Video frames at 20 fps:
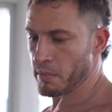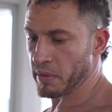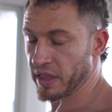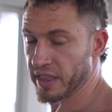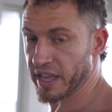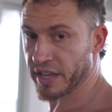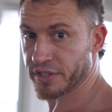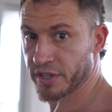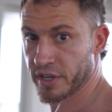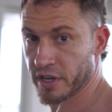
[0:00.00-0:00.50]
my
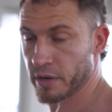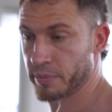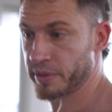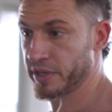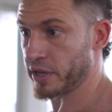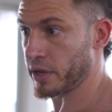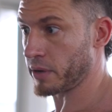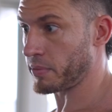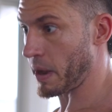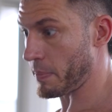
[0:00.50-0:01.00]
legs are gonna
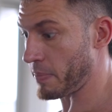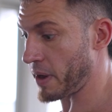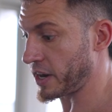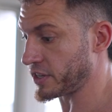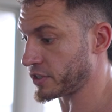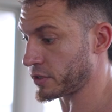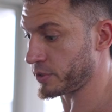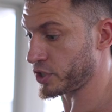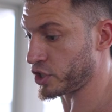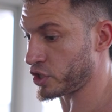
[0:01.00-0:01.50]
be, my body's
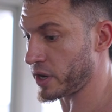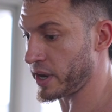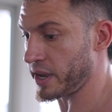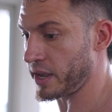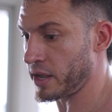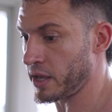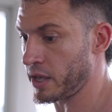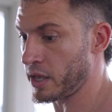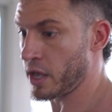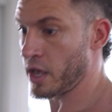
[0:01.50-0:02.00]
gonna be straight.
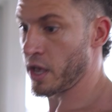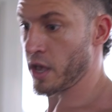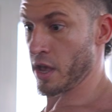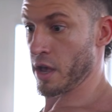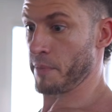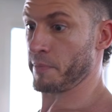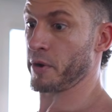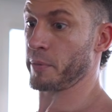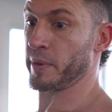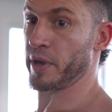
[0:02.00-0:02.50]

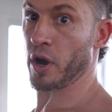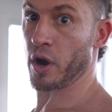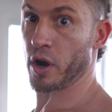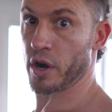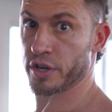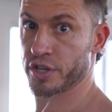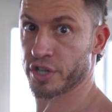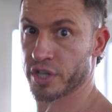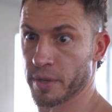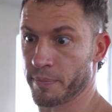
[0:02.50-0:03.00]
I'm gonna be
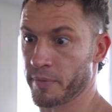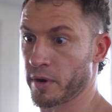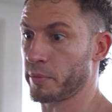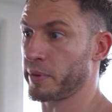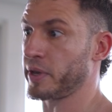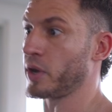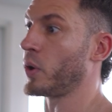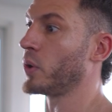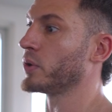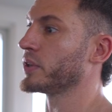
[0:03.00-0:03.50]
arched. I'm gonna
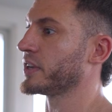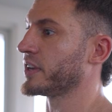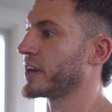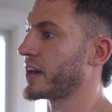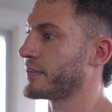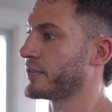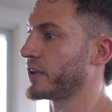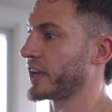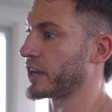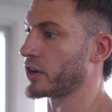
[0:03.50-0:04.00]
be holding kind
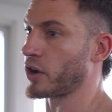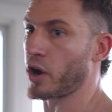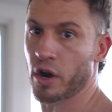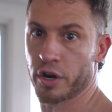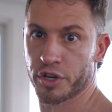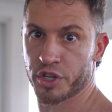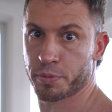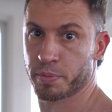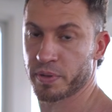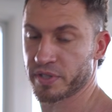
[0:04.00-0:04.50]
of like an
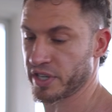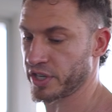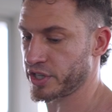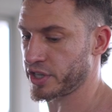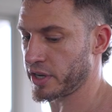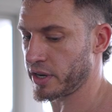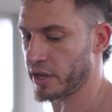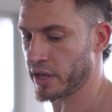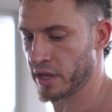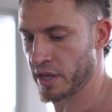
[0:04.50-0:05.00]
arch
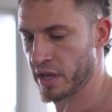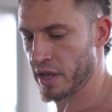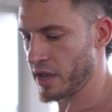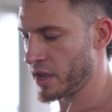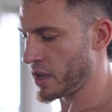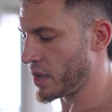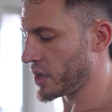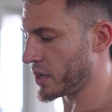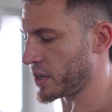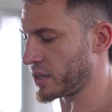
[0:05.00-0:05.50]
position,
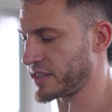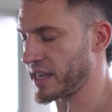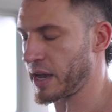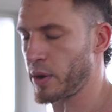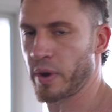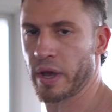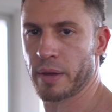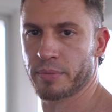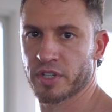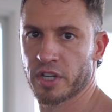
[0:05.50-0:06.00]
because that
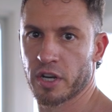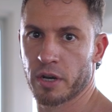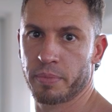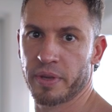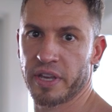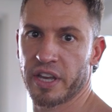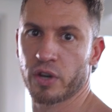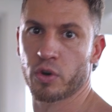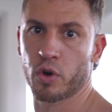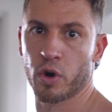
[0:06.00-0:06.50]
way I'm just gonna
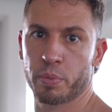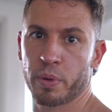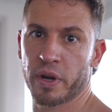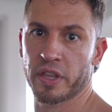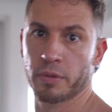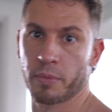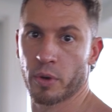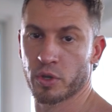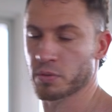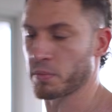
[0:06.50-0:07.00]
be incorporating
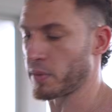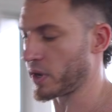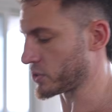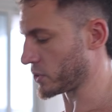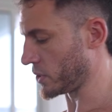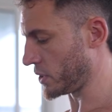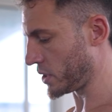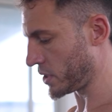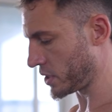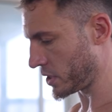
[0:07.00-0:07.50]
the most
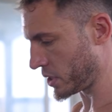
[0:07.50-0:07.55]
muscle.